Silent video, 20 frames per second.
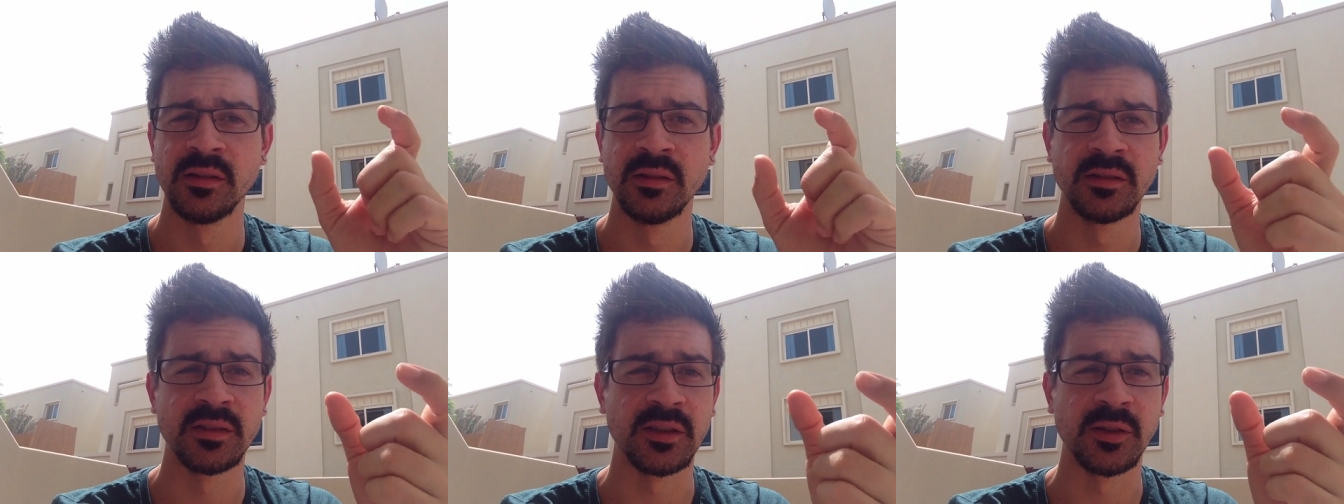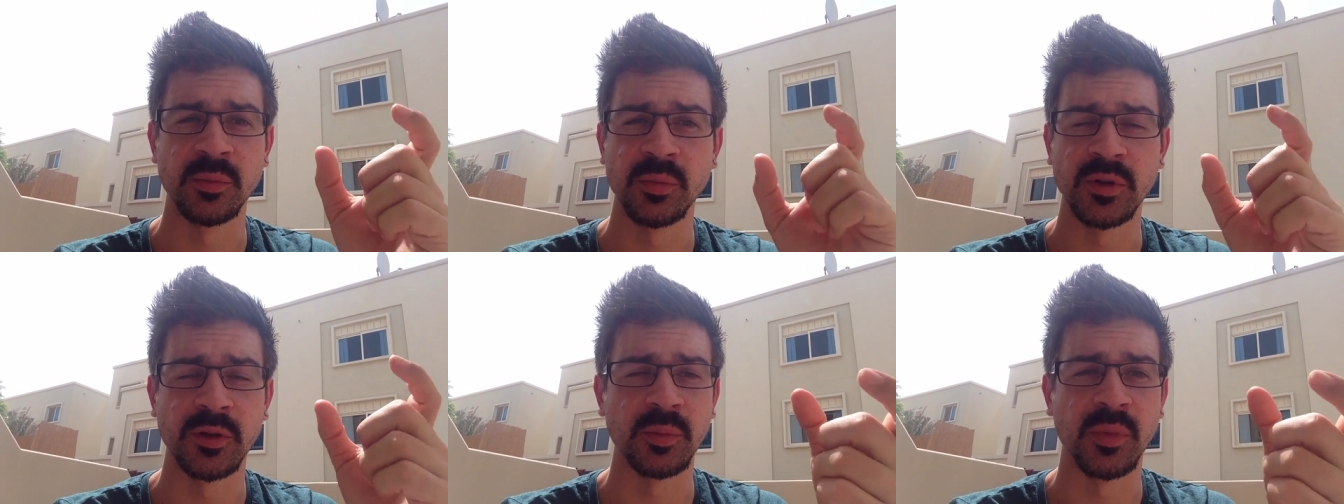
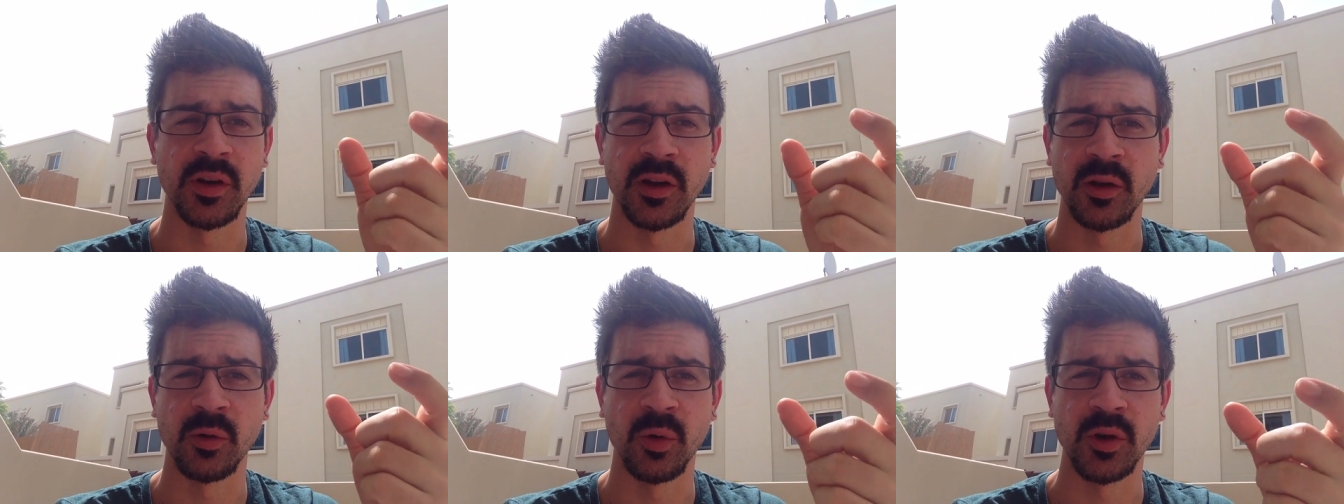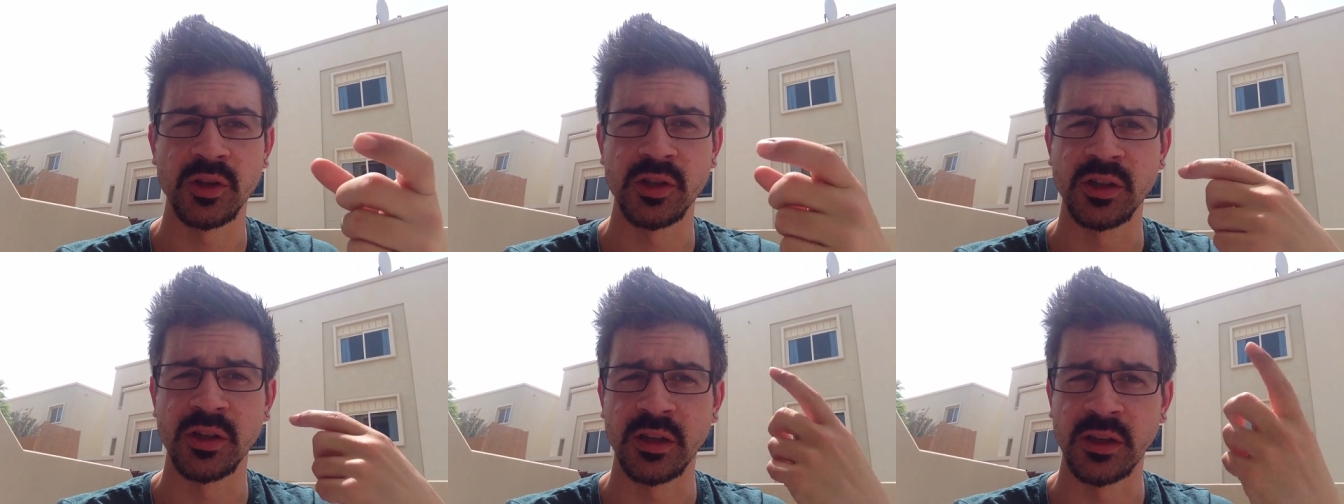simply by
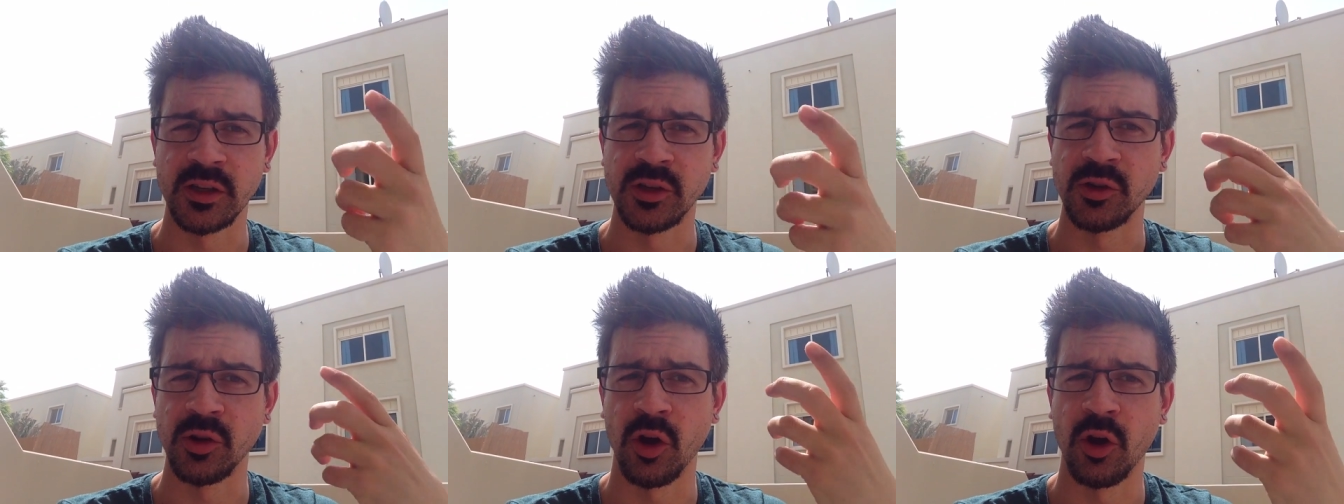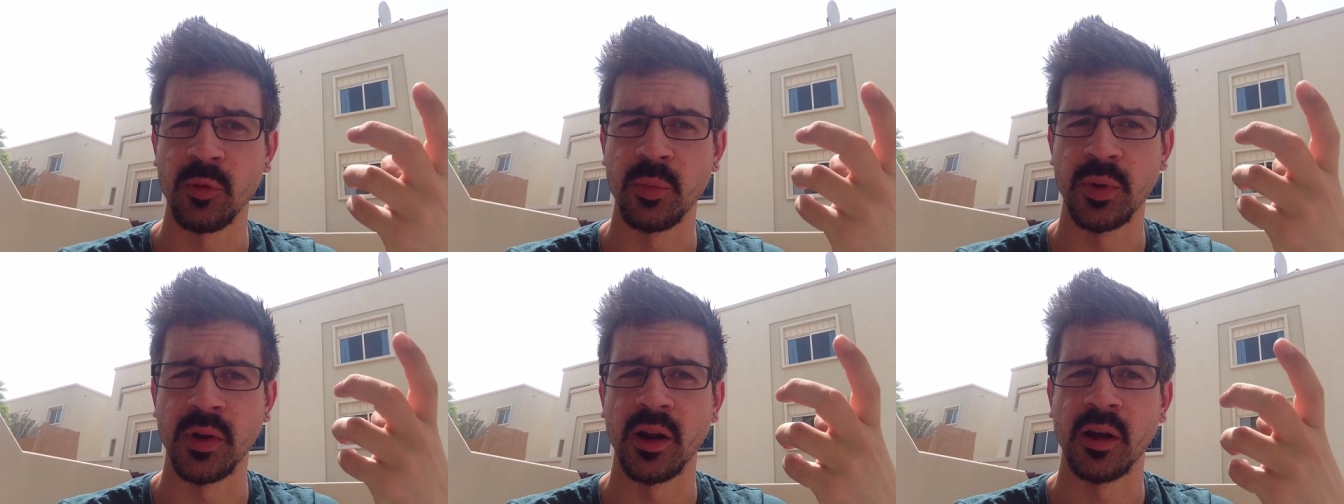questioning, you
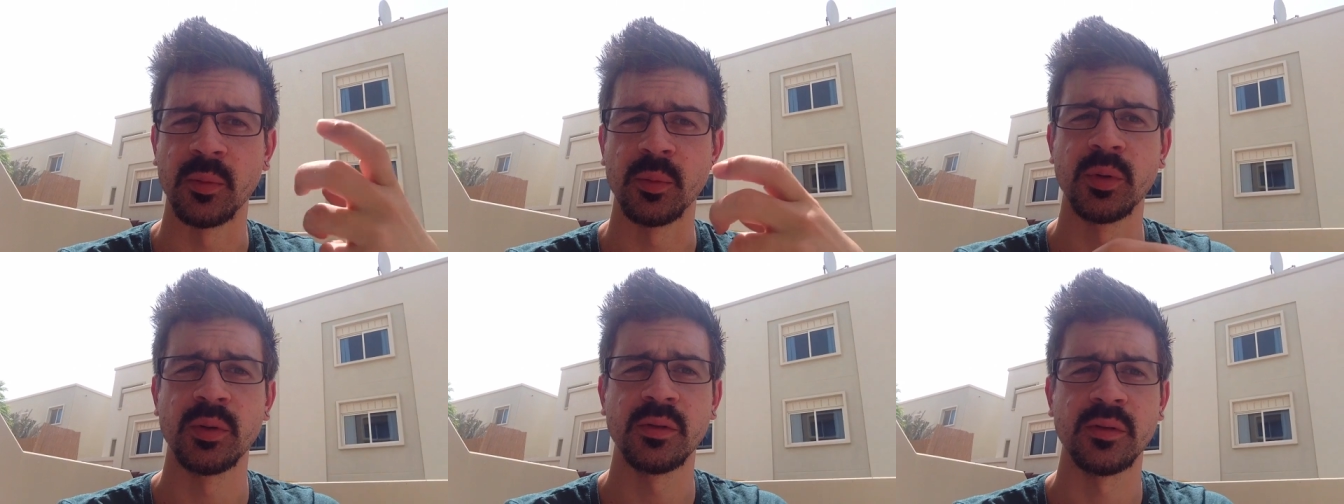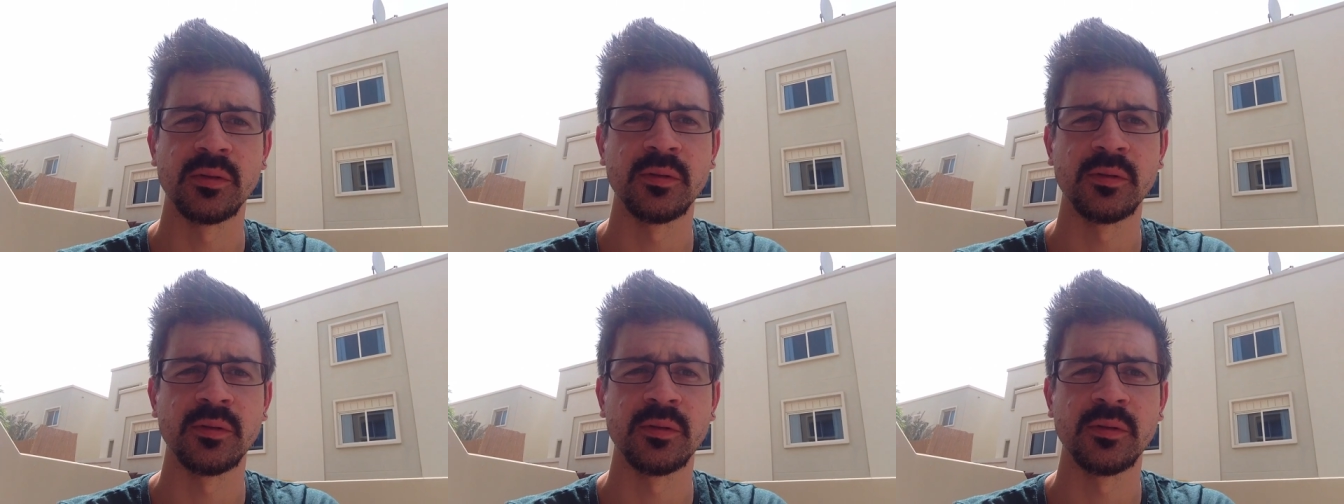open up